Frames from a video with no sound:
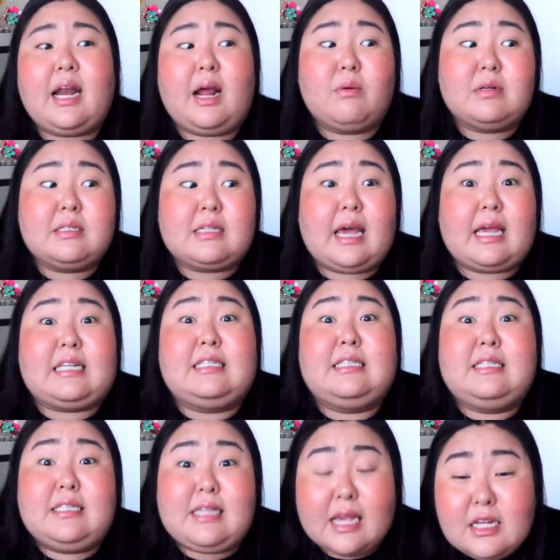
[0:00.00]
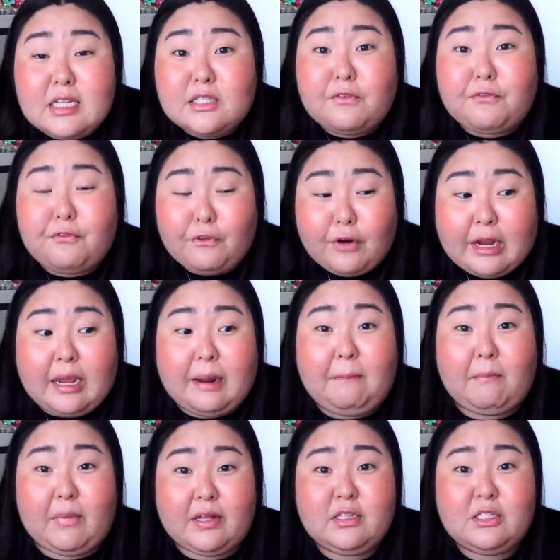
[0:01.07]
And I was like, 6 freaking
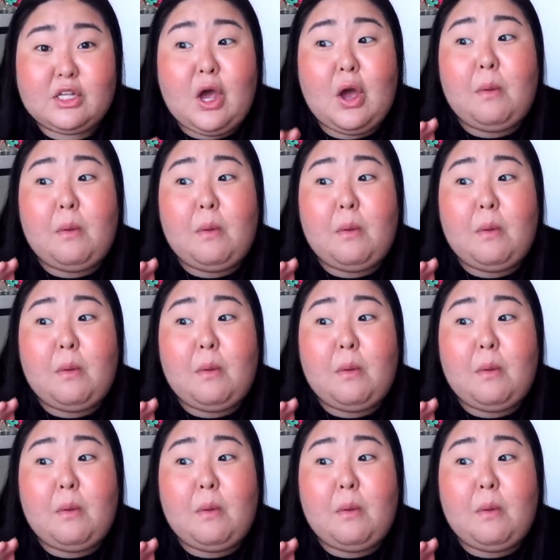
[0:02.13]
months?